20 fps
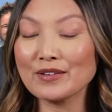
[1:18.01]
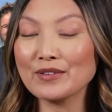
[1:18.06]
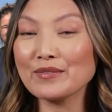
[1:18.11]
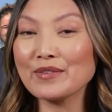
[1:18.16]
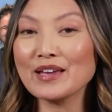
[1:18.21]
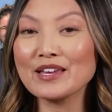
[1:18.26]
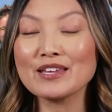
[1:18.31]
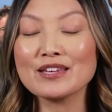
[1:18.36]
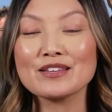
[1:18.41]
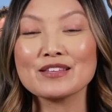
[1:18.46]

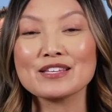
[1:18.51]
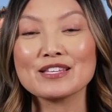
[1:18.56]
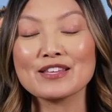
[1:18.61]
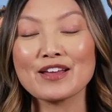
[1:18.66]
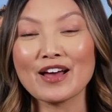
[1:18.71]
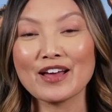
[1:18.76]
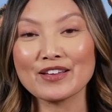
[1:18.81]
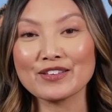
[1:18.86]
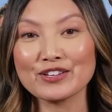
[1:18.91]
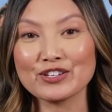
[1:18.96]
making the
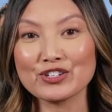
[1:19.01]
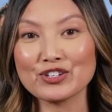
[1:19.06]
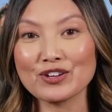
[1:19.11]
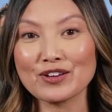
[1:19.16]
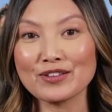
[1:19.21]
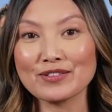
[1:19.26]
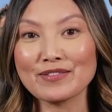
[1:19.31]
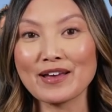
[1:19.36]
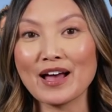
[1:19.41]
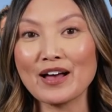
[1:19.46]
silage
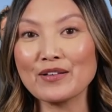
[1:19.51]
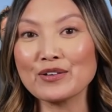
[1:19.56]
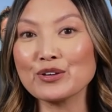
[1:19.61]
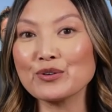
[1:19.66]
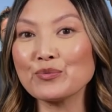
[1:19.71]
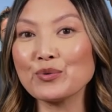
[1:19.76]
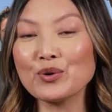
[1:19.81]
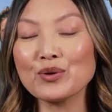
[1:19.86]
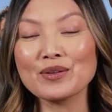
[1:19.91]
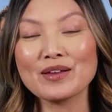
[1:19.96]

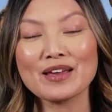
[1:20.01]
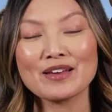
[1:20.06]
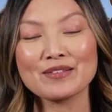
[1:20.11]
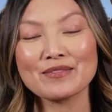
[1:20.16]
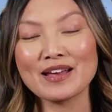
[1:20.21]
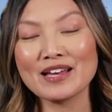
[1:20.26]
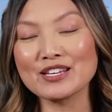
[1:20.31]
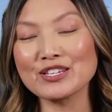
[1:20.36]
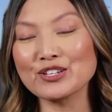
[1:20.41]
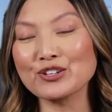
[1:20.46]
unpalatable and
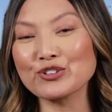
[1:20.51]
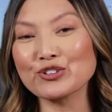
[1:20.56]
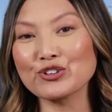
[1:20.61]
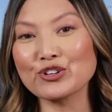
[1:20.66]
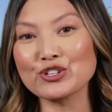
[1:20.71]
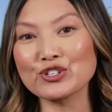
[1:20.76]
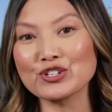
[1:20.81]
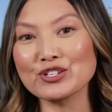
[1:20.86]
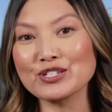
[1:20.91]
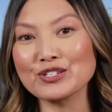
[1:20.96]
less
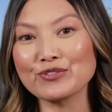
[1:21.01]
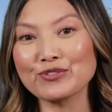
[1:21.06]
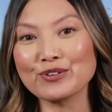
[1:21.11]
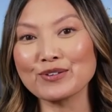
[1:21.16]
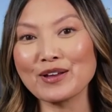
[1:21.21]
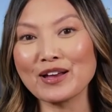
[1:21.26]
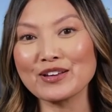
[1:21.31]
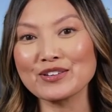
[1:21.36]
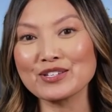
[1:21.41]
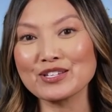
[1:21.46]
nutritious for
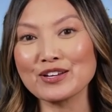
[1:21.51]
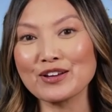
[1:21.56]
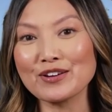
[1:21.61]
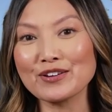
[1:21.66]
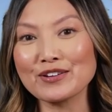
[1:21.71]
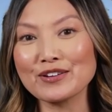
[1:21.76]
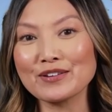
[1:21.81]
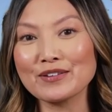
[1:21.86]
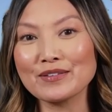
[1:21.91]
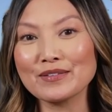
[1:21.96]
livestock.